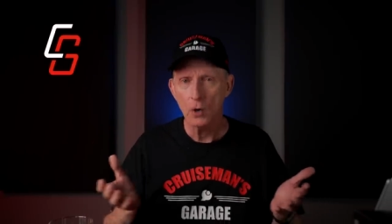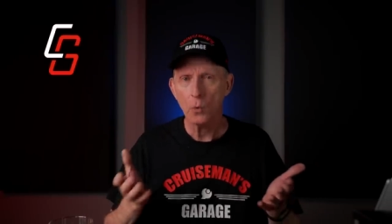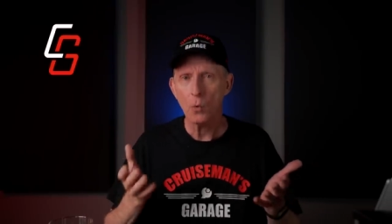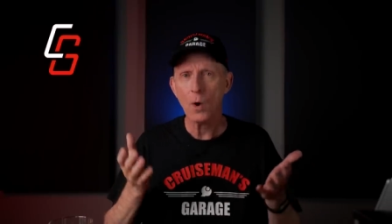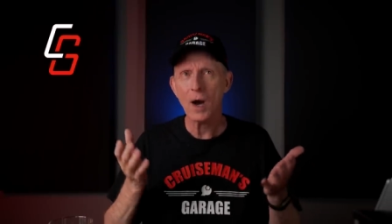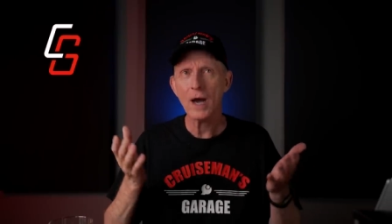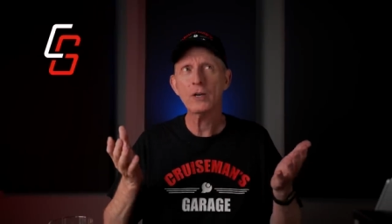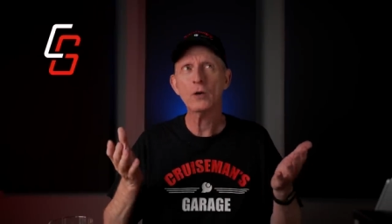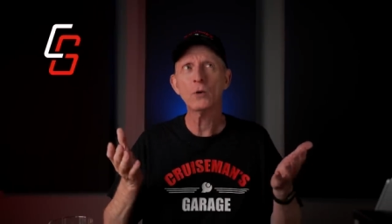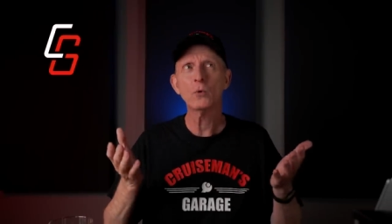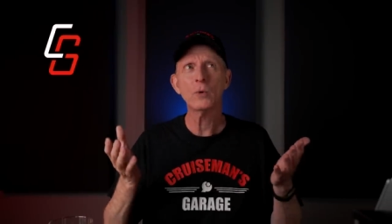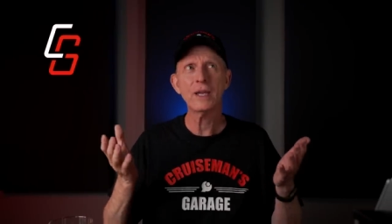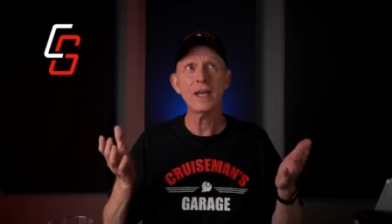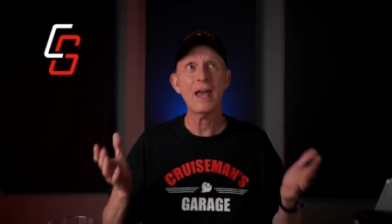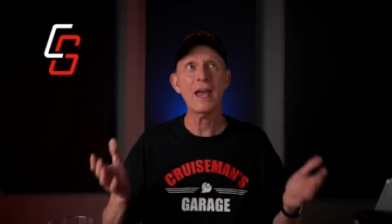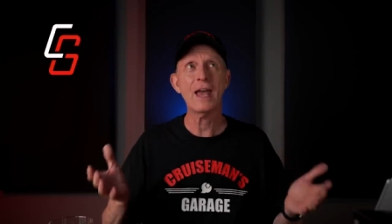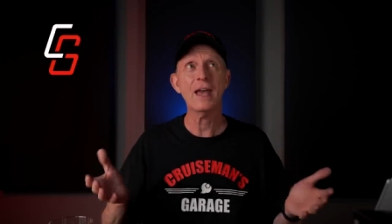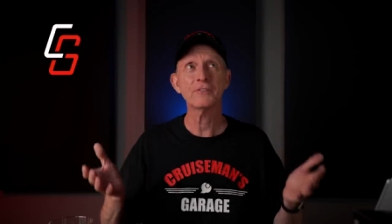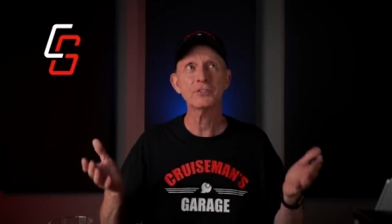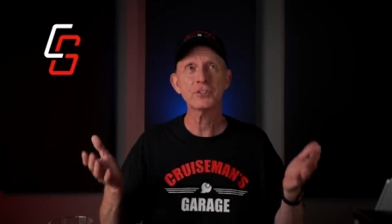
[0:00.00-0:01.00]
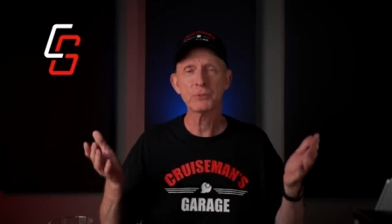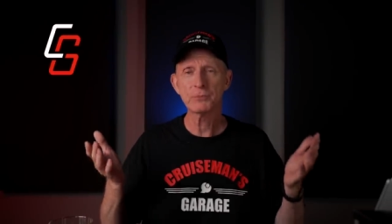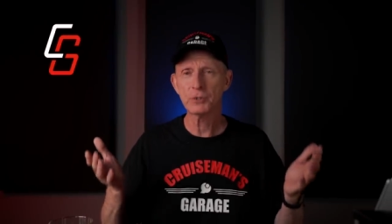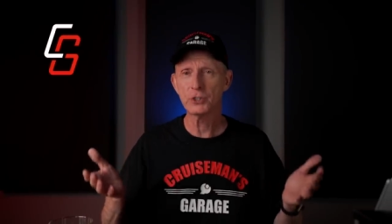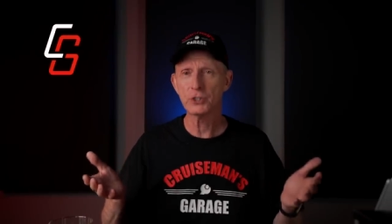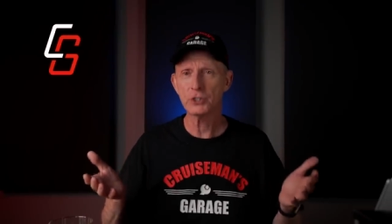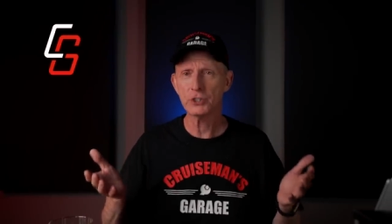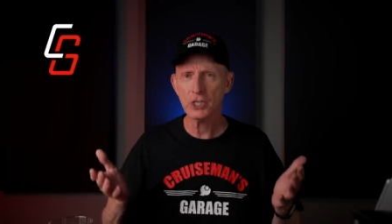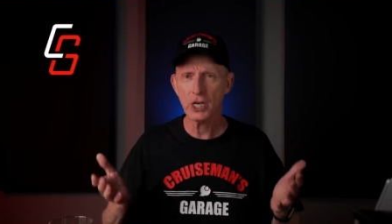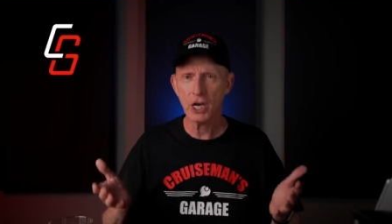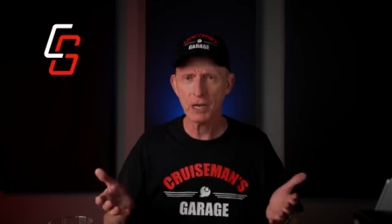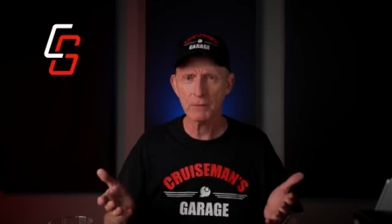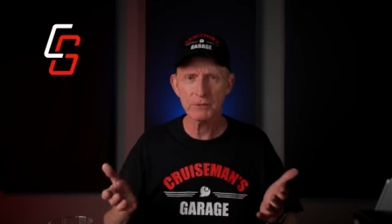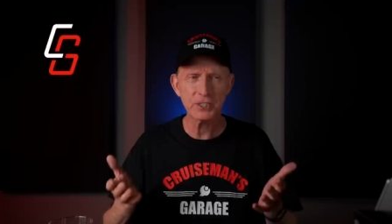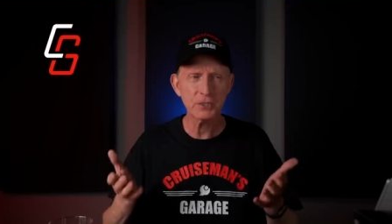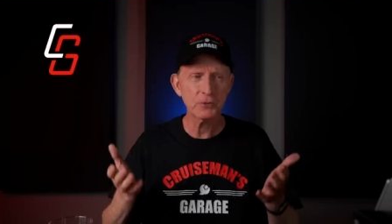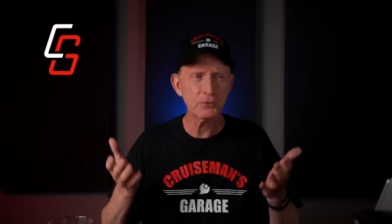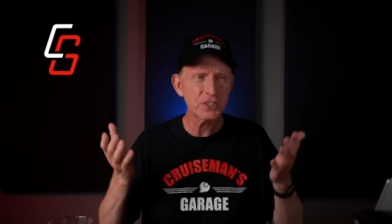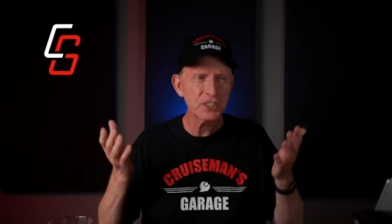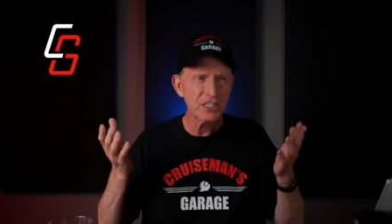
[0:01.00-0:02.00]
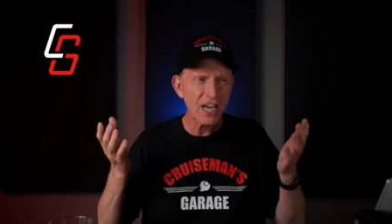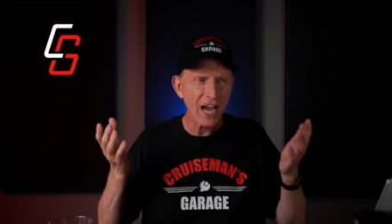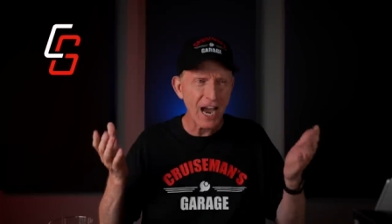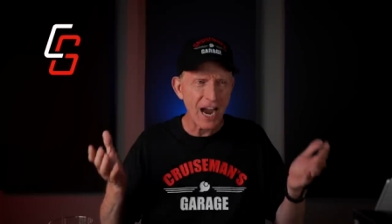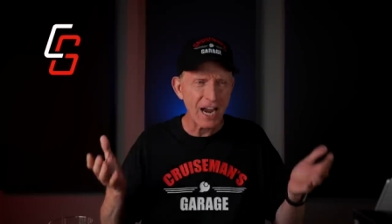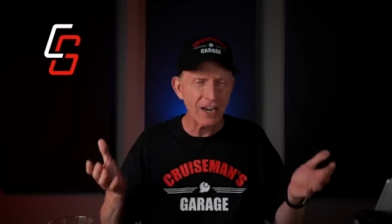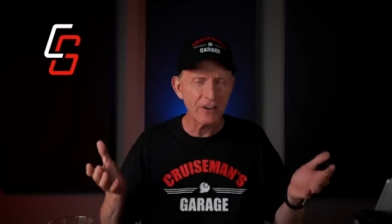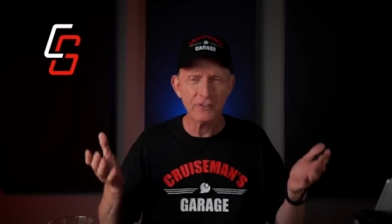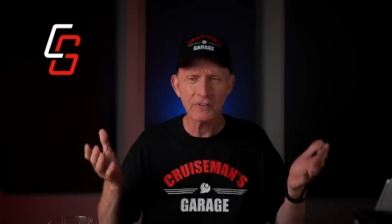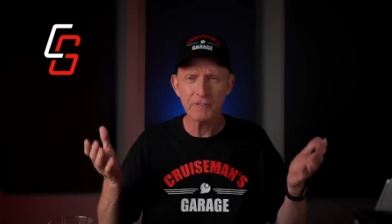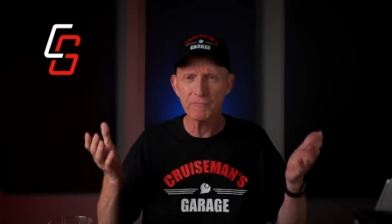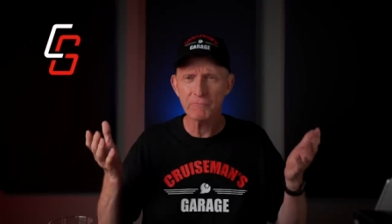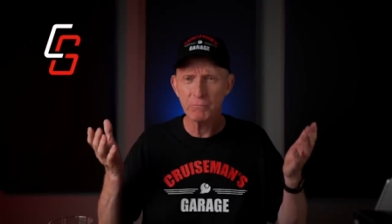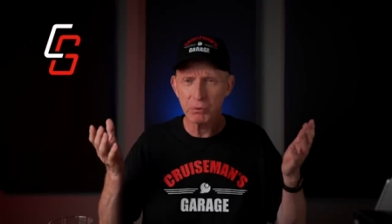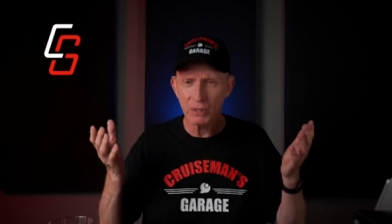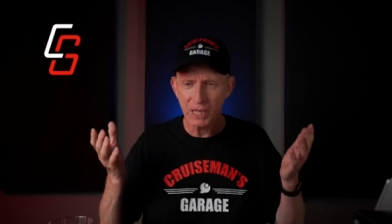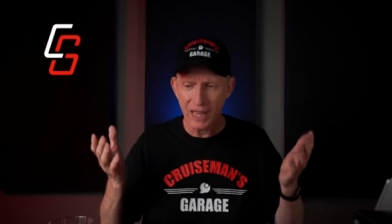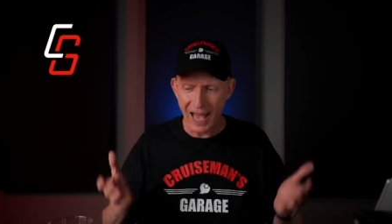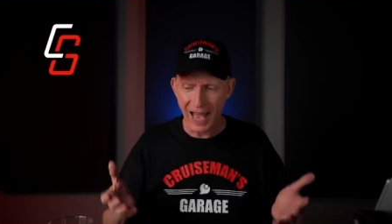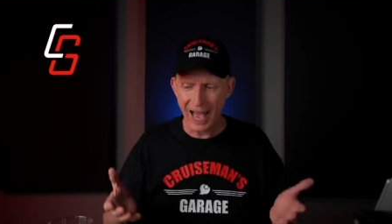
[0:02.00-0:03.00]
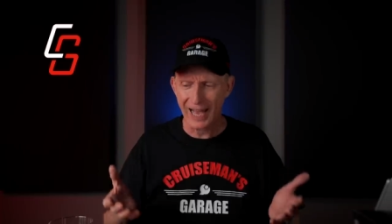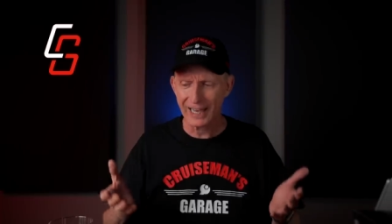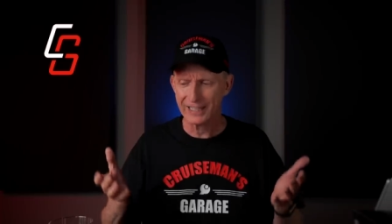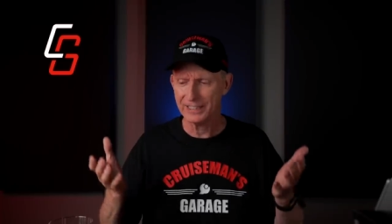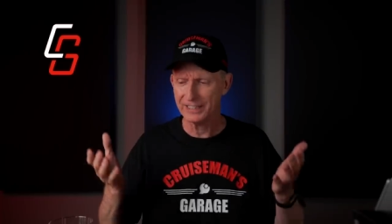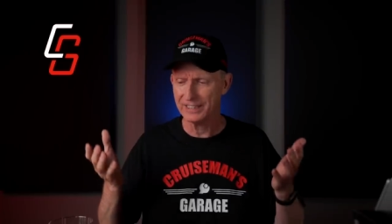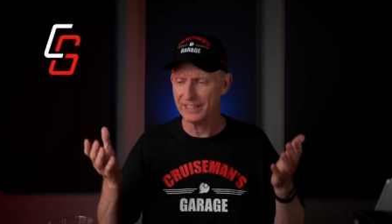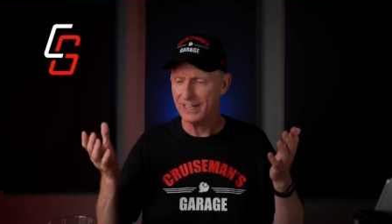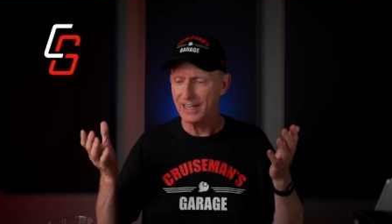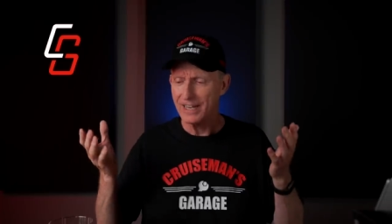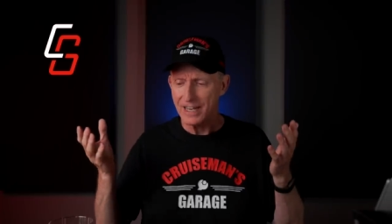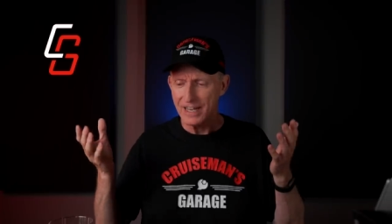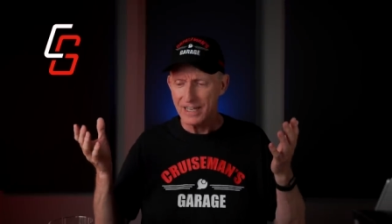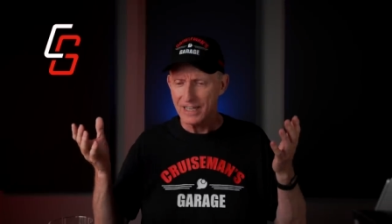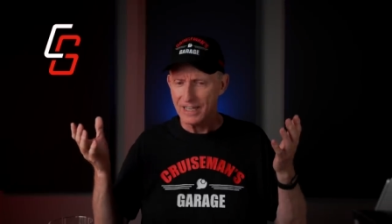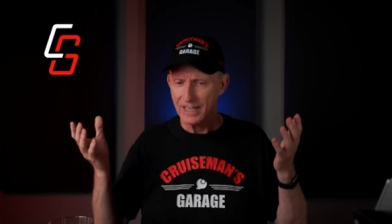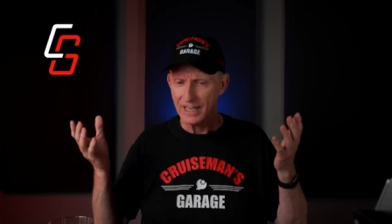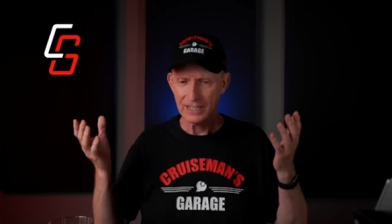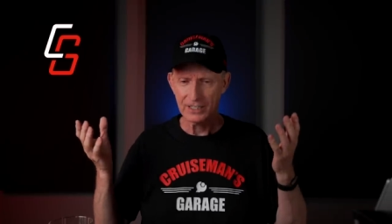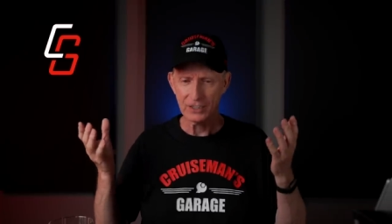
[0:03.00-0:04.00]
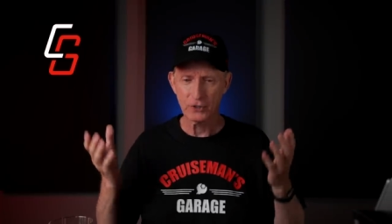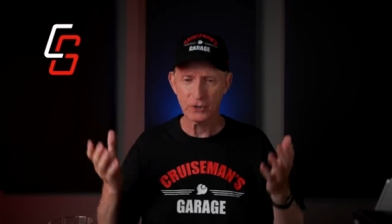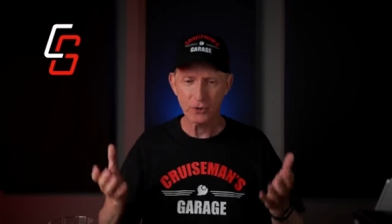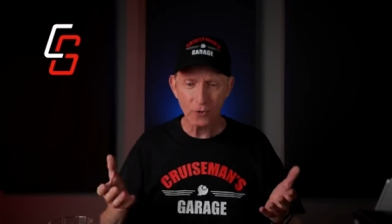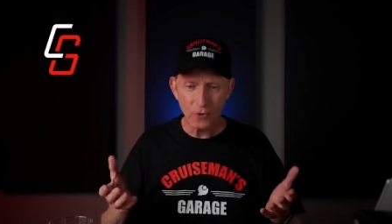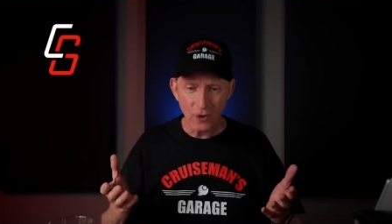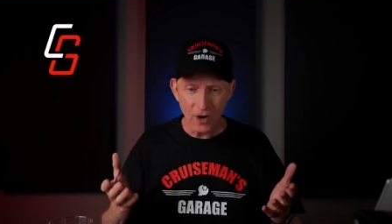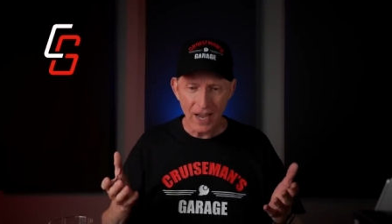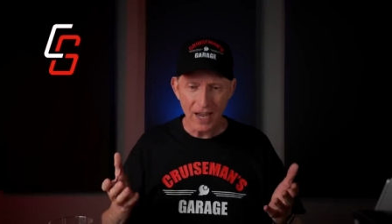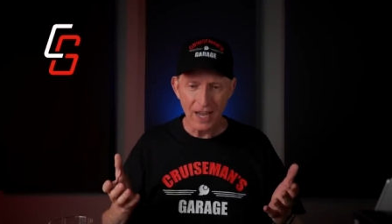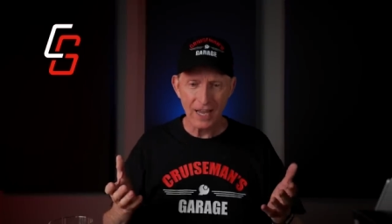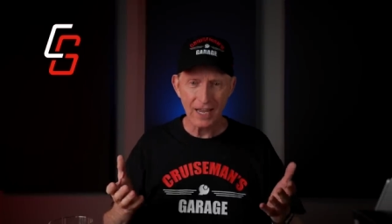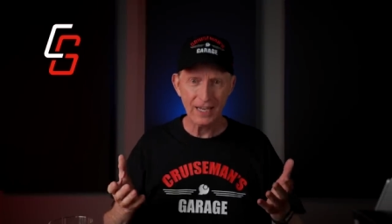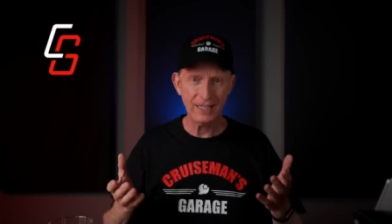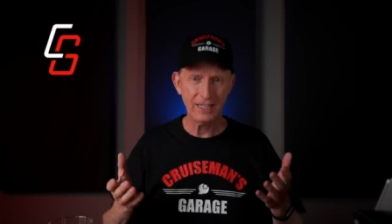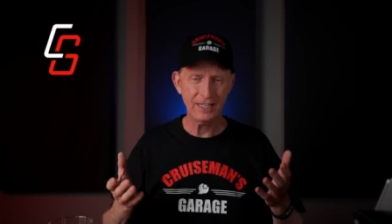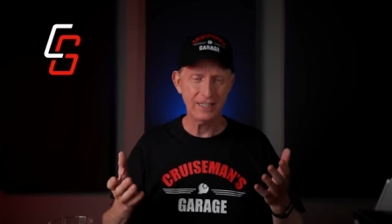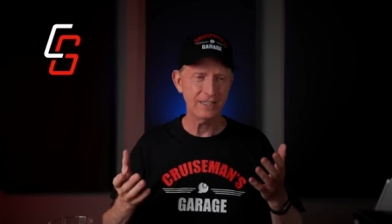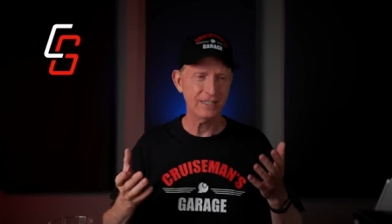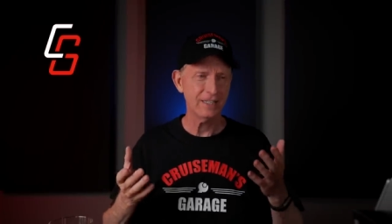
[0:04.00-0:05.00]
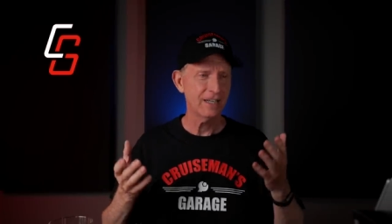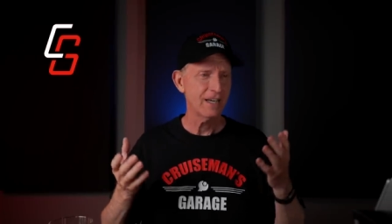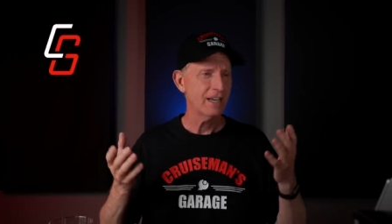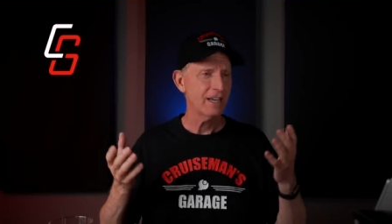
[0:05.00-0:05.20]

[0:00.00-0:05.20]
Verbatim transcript: Why don't we have some good colors? I'm so tired of black and and gray and